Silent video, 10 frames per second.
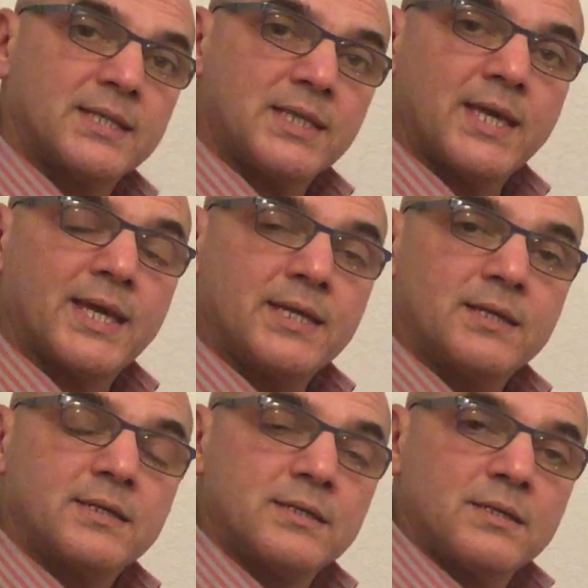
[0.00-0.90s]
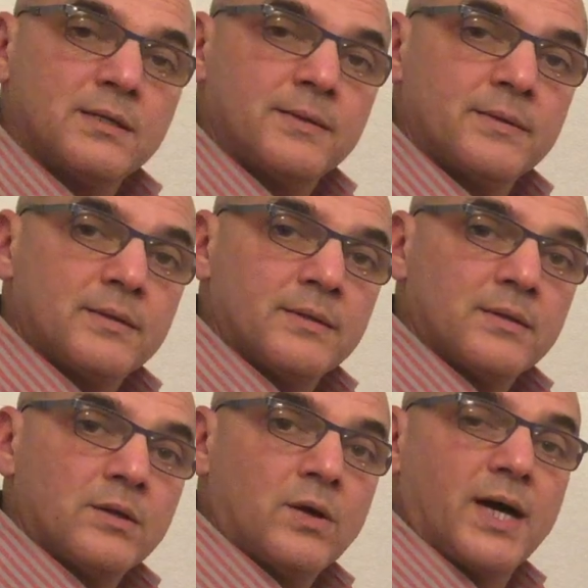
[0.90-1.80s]
at the end.
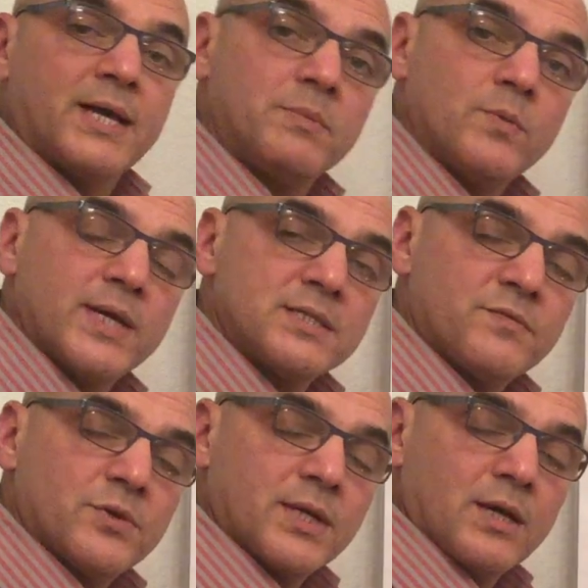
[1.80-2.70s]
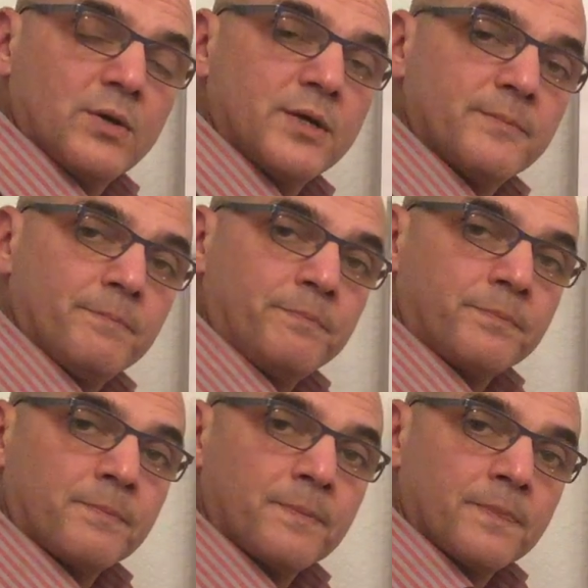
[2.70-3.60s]
Or I had been waiting for an hour.
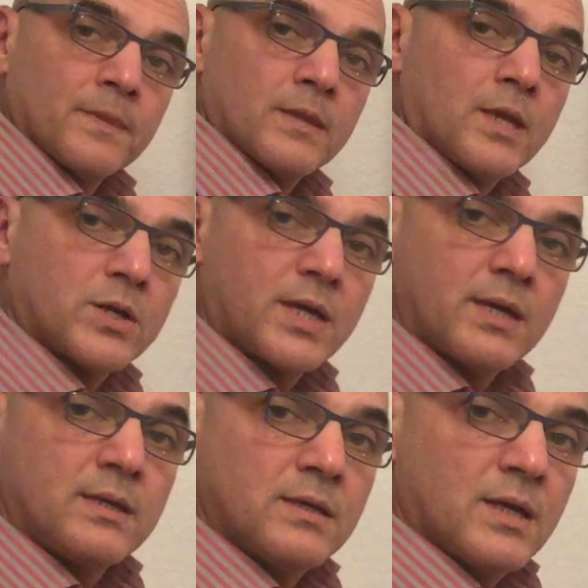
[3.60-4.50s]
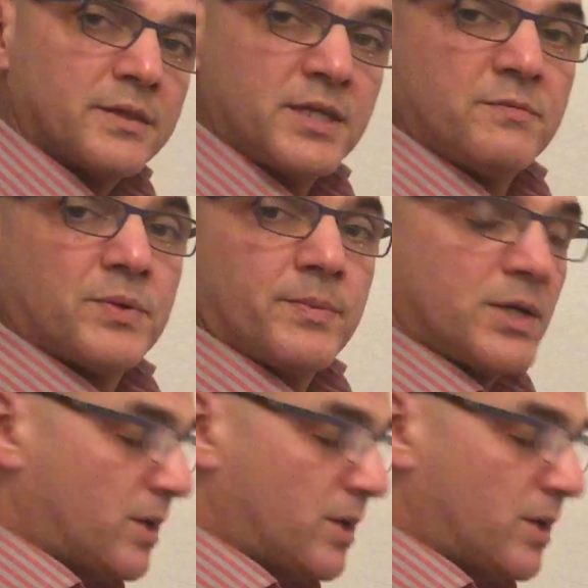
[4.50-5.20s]
Okay, I think you've probably